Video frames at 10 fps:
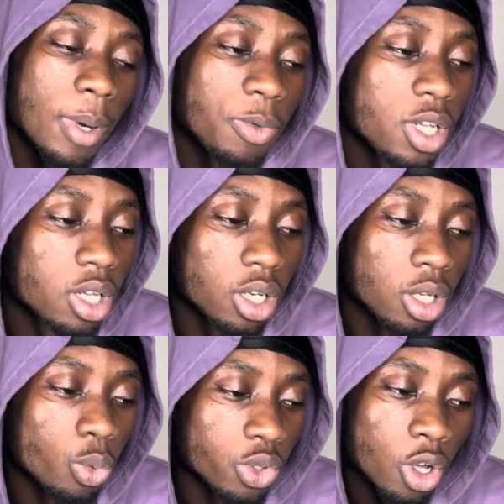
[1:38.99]
I'm thinking
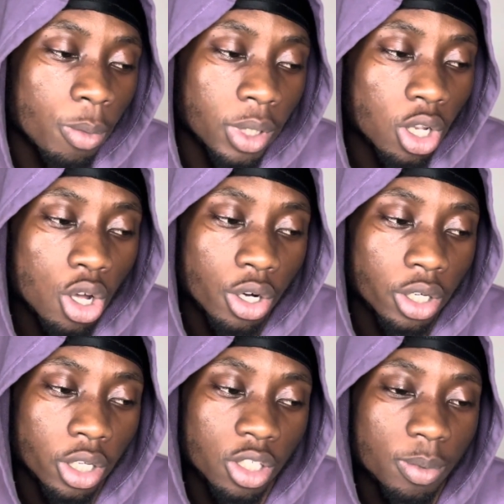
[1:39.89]
it was gonna be longer
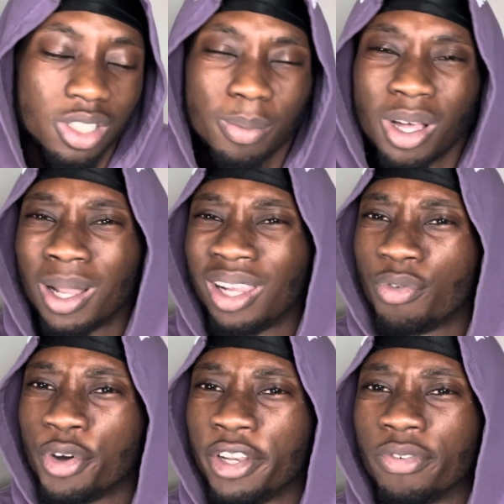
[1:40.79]
than this, but it's about like
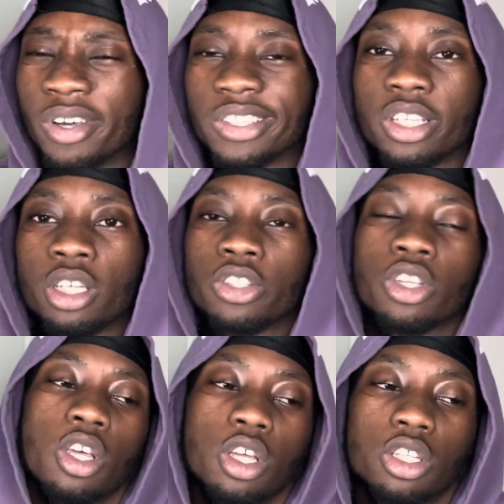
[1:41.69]
45 seconds.
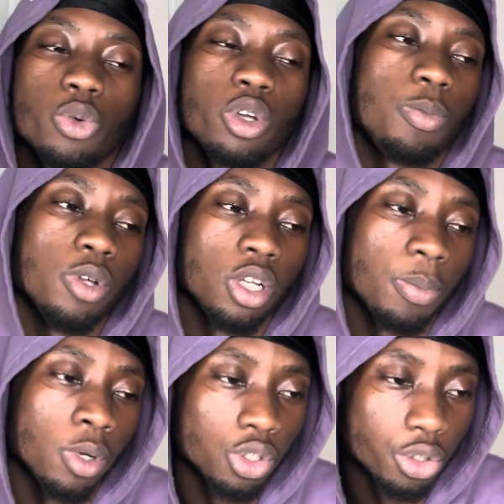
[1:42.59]
So we're gonna put it up
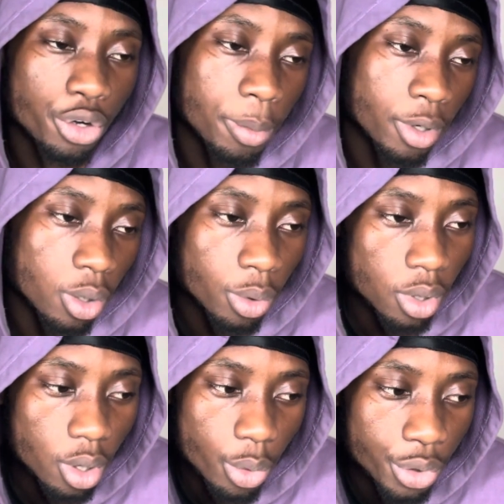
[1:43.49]
on the screen here.
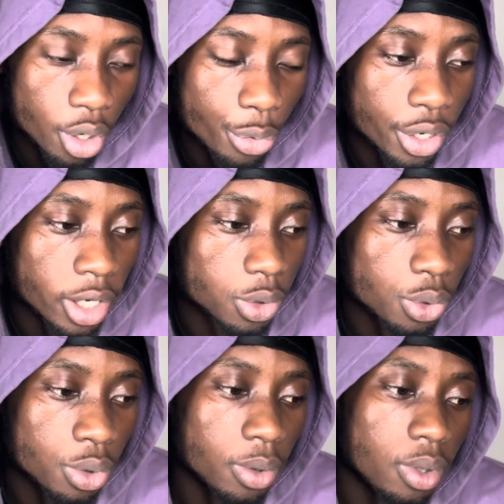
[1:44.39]
We're gonna react
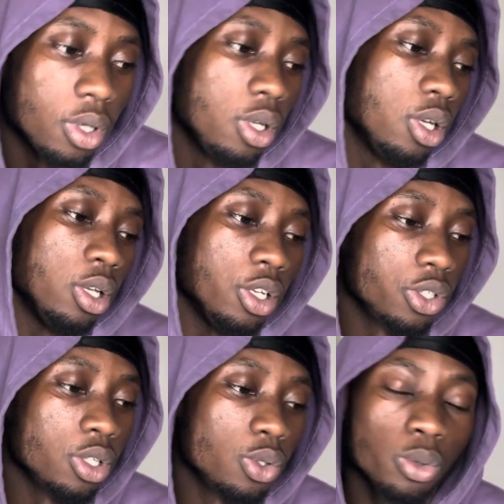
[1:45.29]
to it. And let's
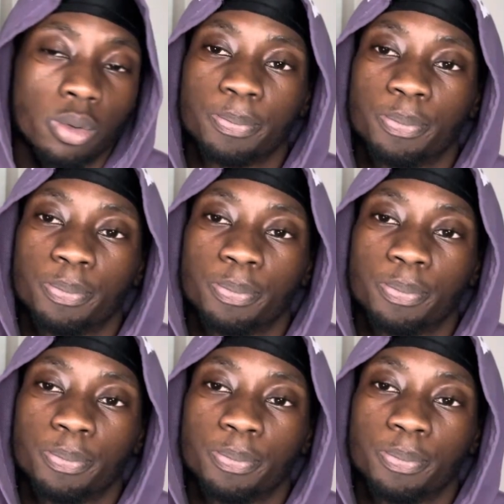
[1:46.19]
get into it.